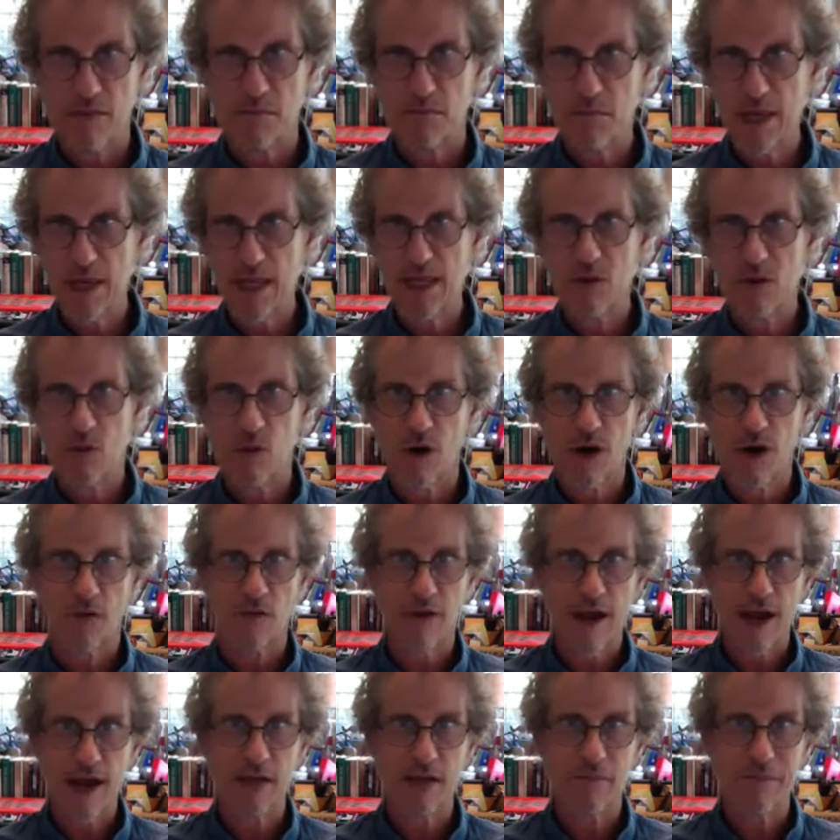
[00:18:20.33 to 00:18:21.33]
me to want to
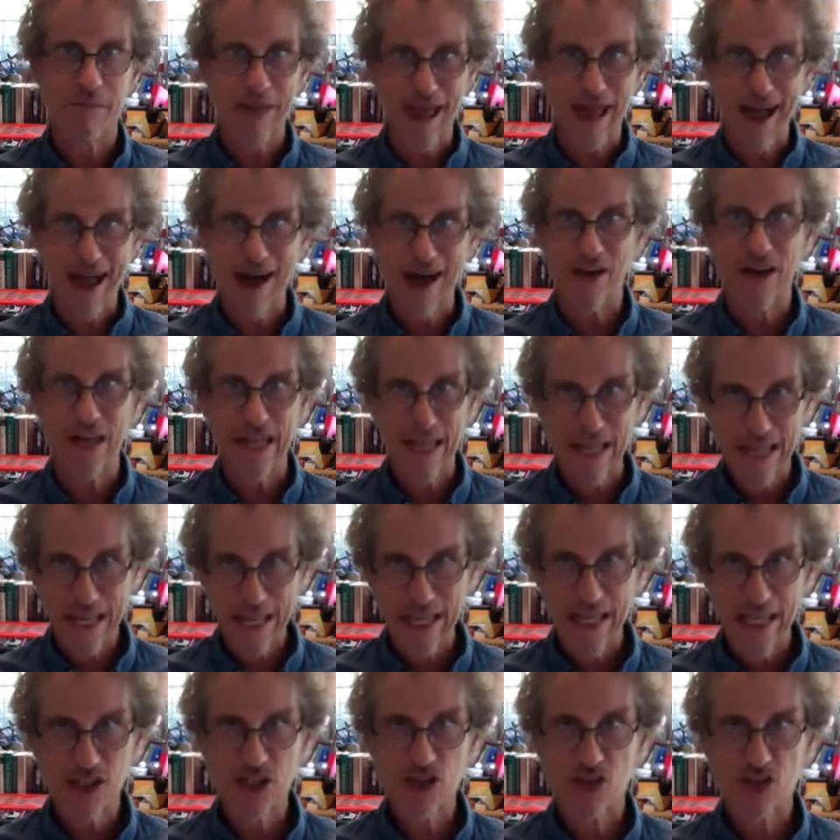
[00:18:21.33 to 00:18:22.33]
write about
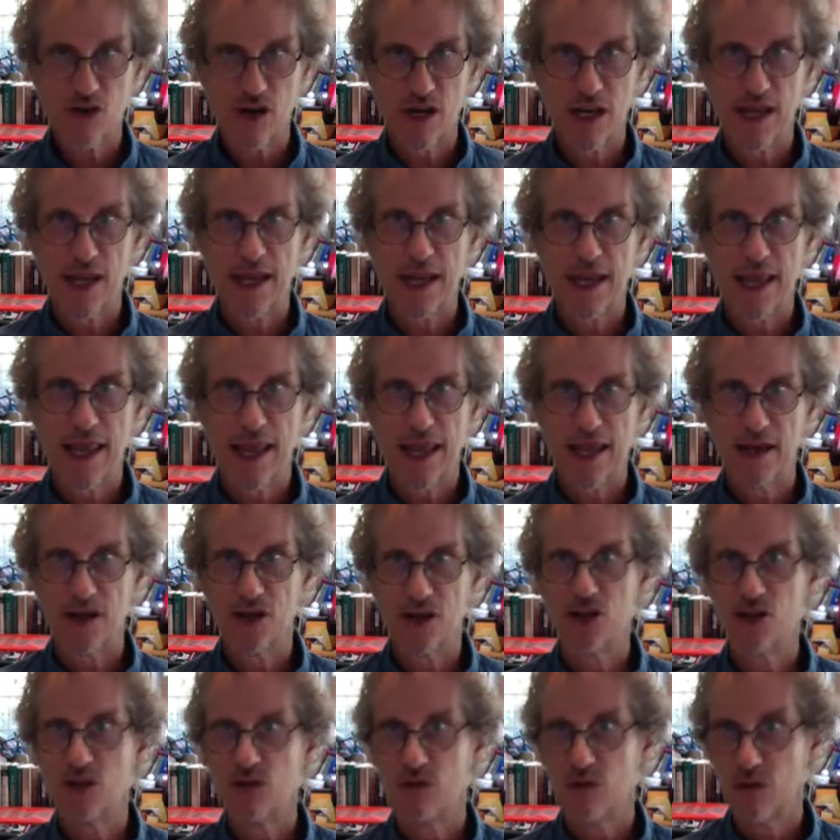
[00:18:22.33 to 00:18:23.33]
history, and
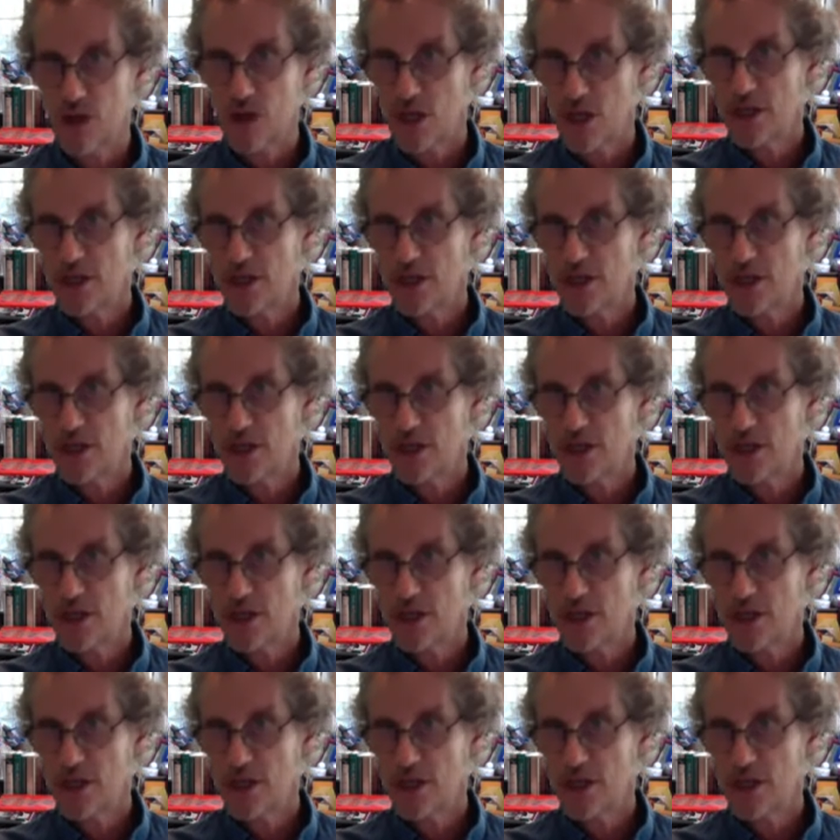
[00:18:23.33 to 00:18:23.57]
to,